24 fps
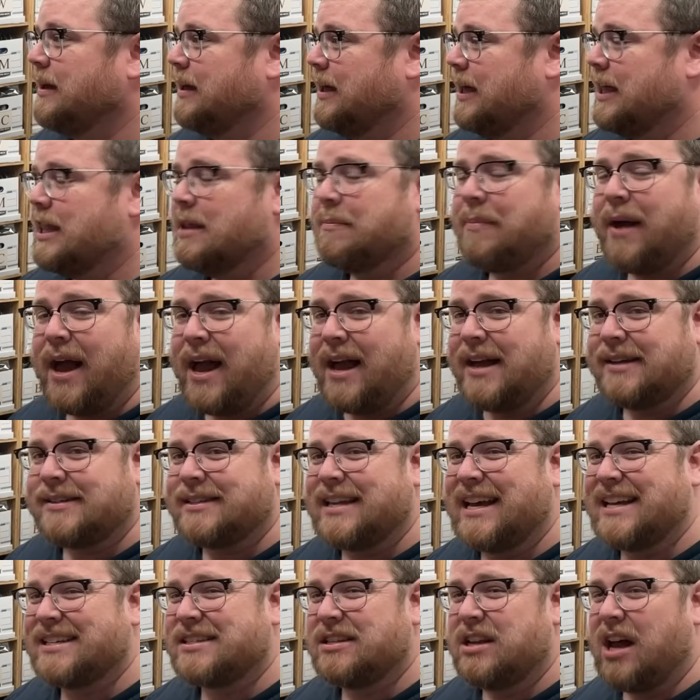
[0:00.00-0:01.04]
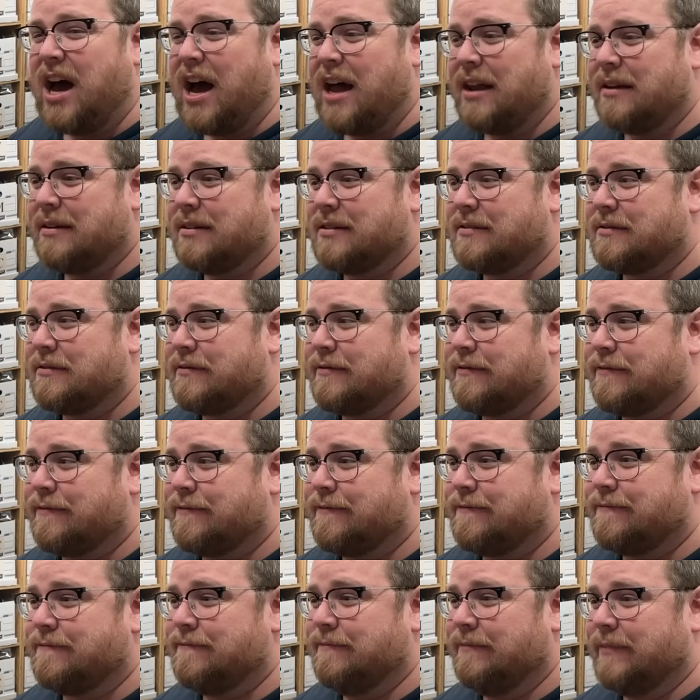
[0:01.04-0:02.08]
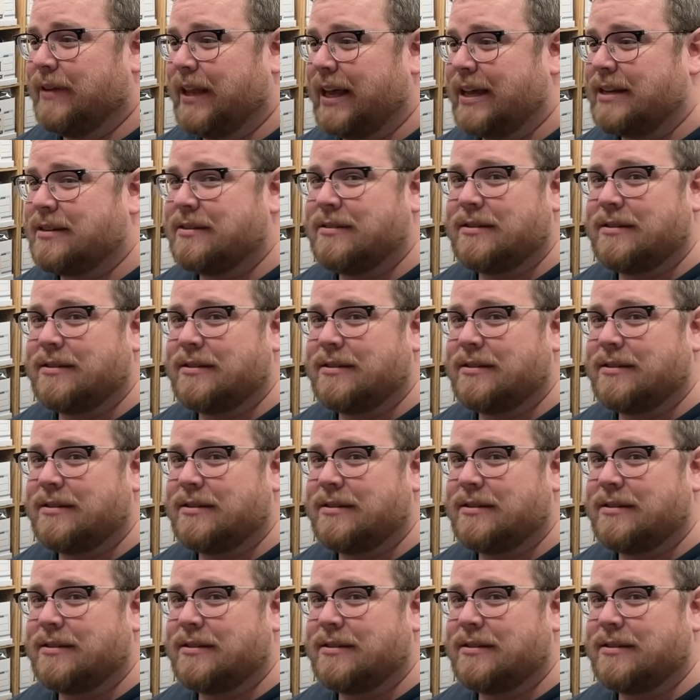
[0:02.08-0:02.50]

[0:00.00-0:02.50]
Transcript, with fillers: in the past has not like